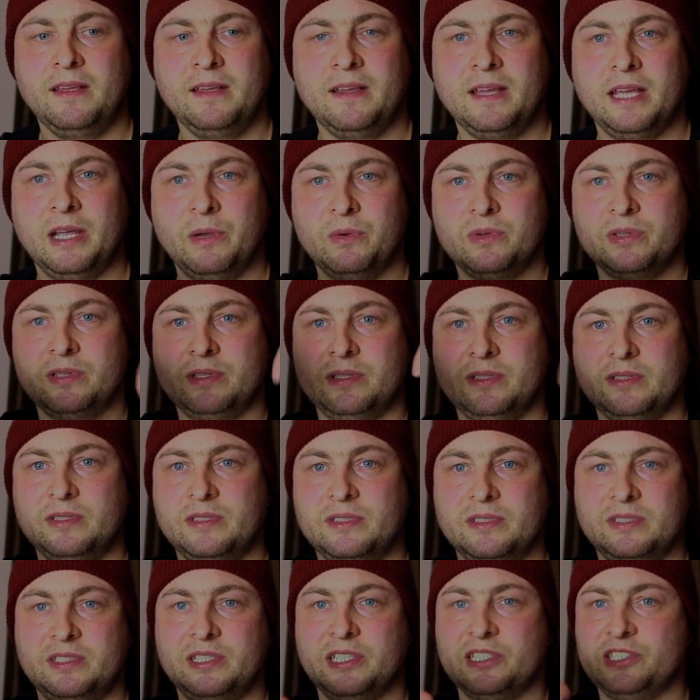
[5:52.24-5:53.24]
It was, do
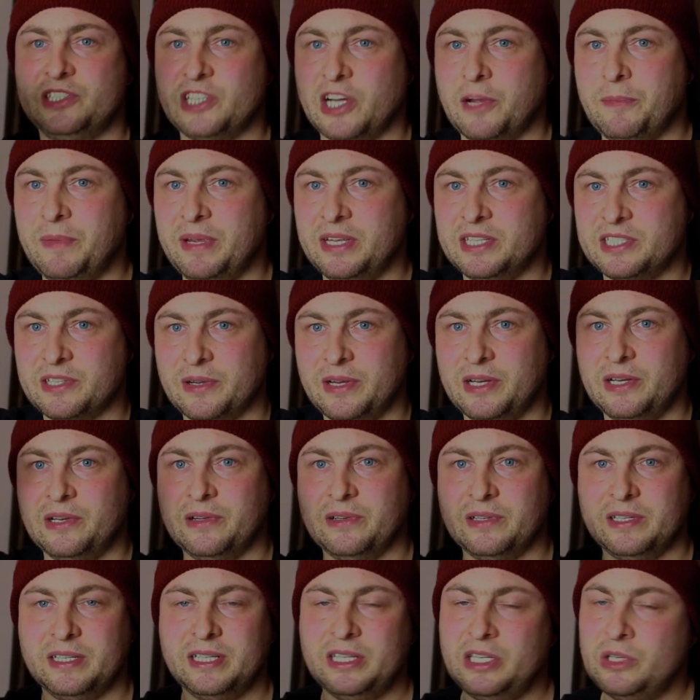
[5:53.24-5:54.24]
you know what I mean, so it
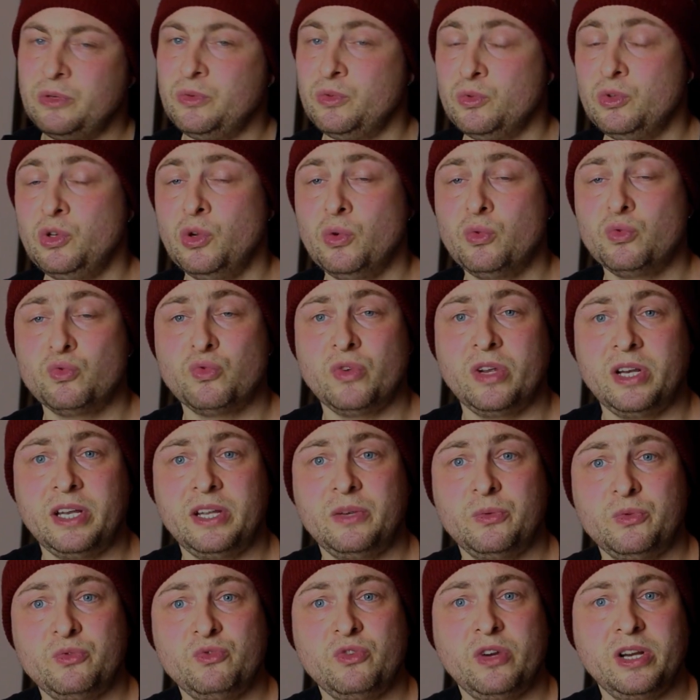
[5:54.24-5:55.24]
looked
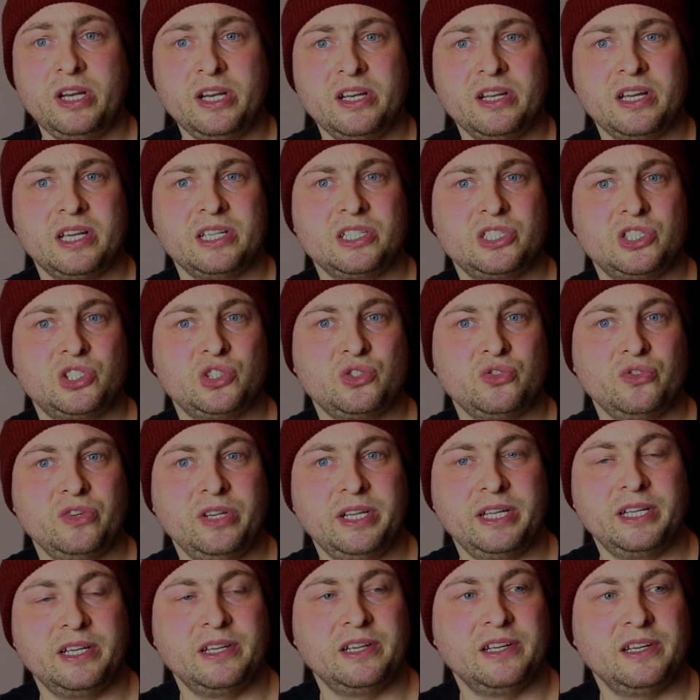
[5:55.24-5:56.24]
really nice
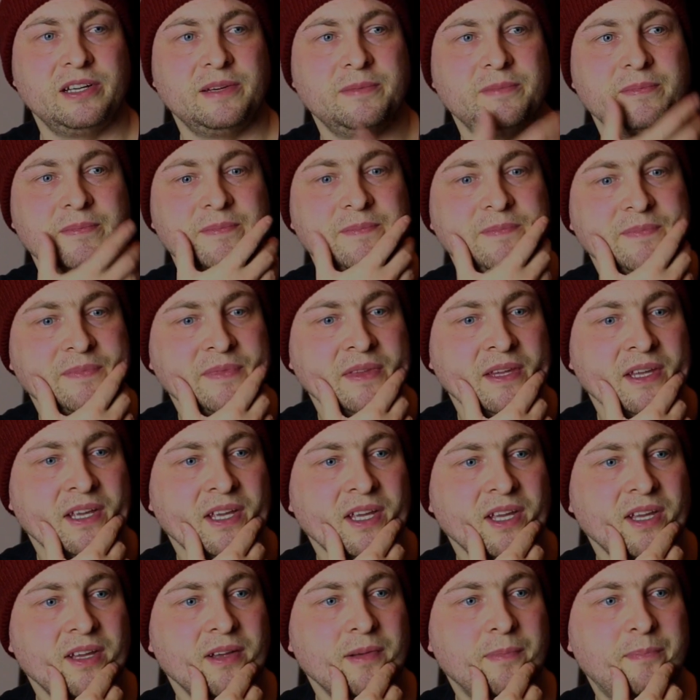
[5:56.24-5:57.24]
tree,
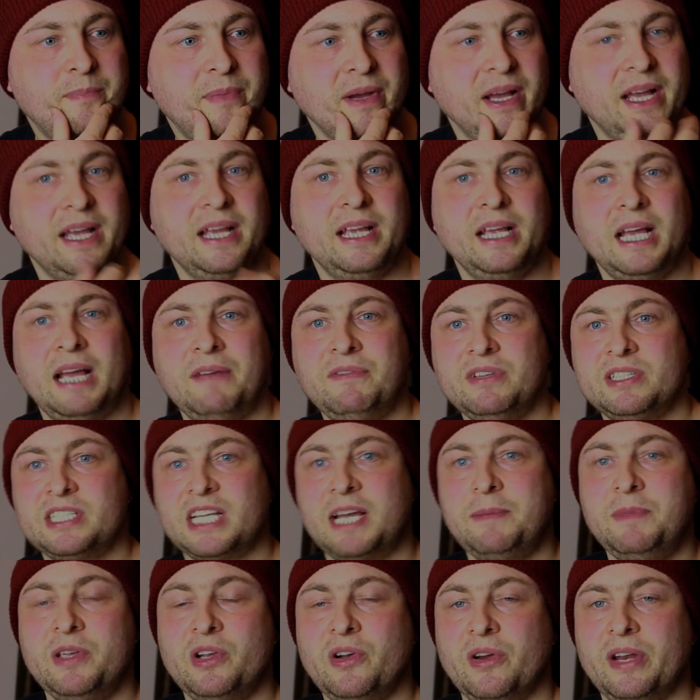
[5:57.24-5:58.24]
but every
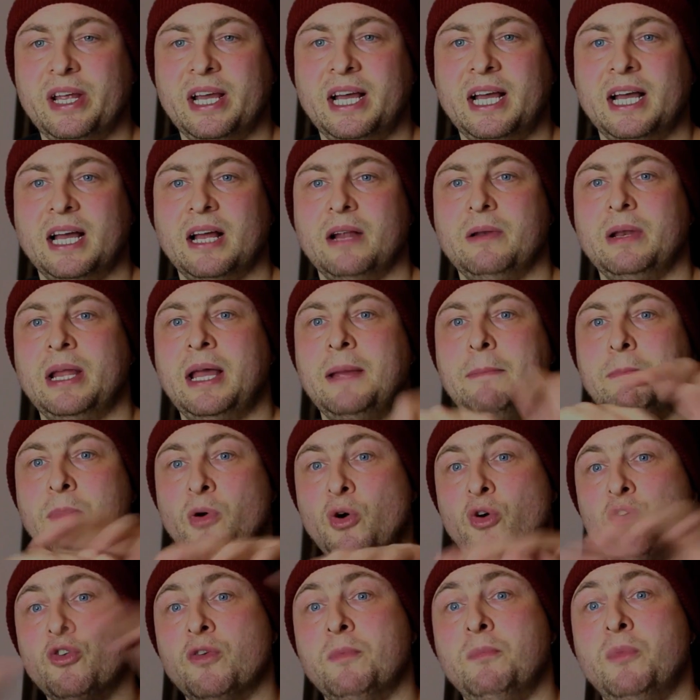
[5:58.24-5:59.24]
time you got it out, like
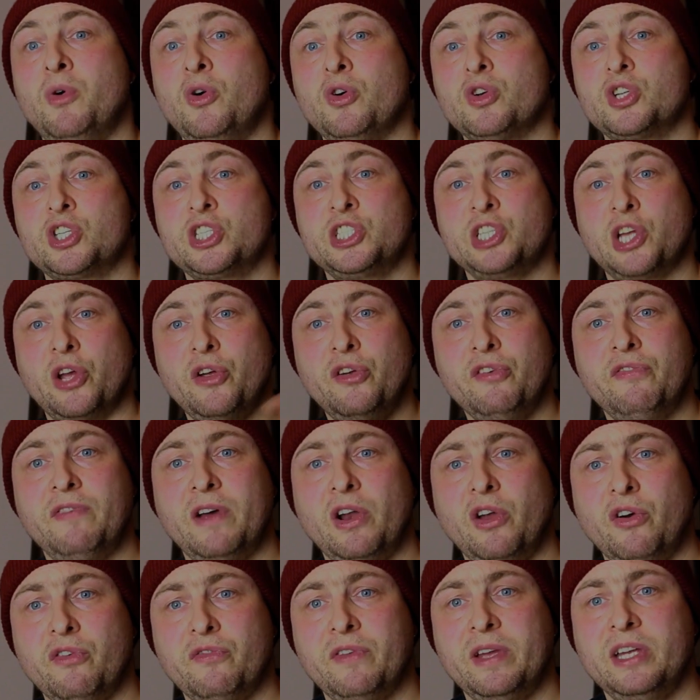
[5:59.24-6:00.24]
more and more snow
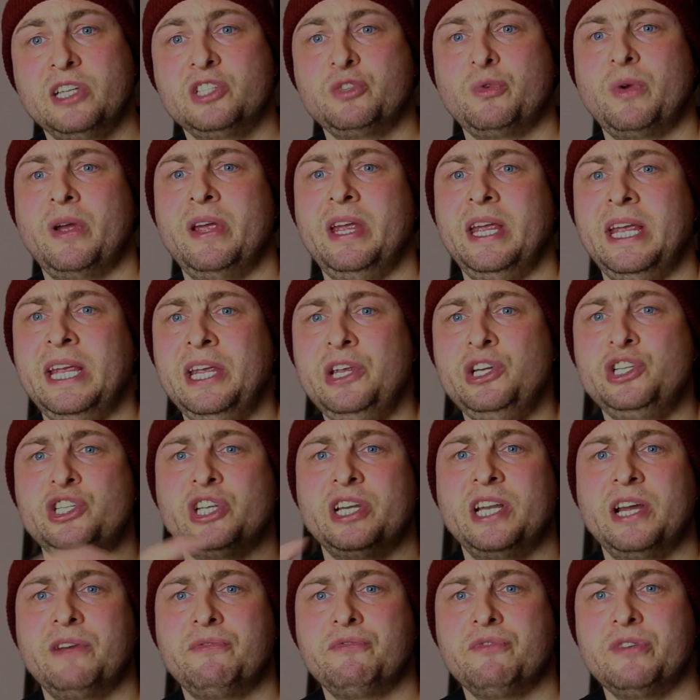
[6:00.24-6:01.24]
fell off it, so each
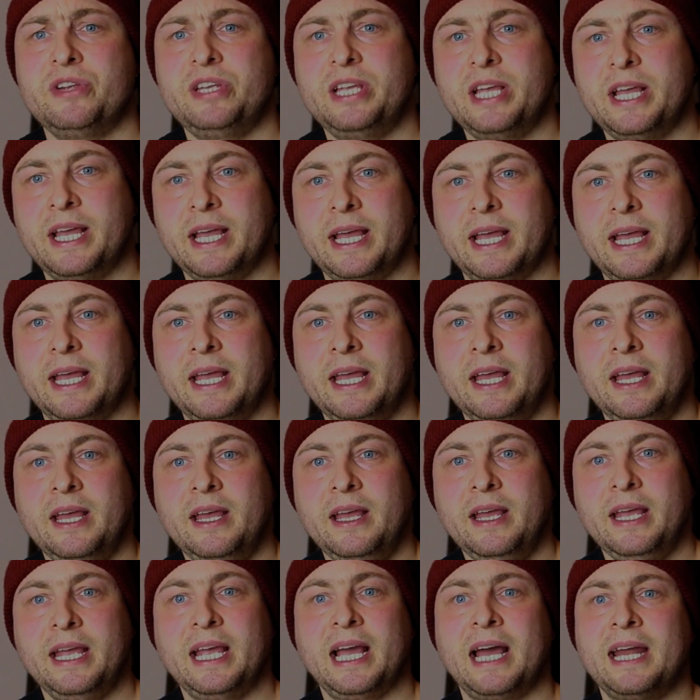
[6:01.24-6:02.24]
and every year
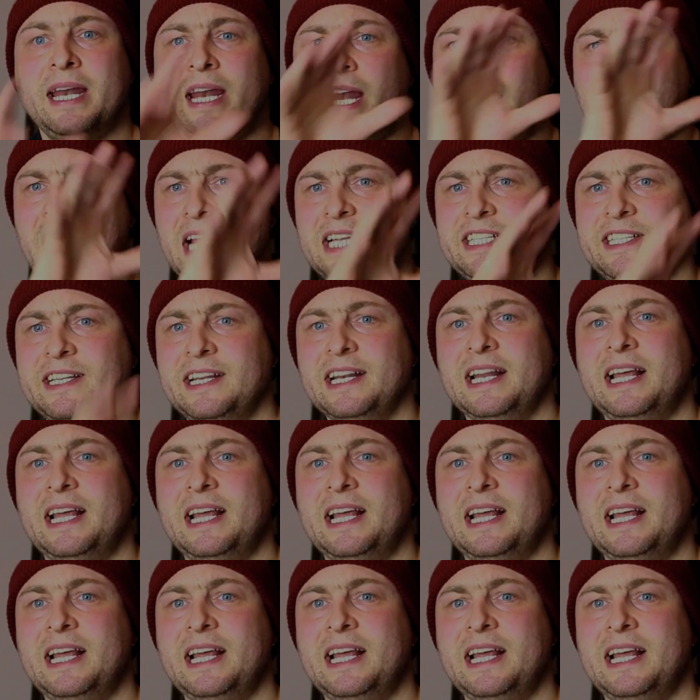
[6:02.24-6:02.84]
it had less and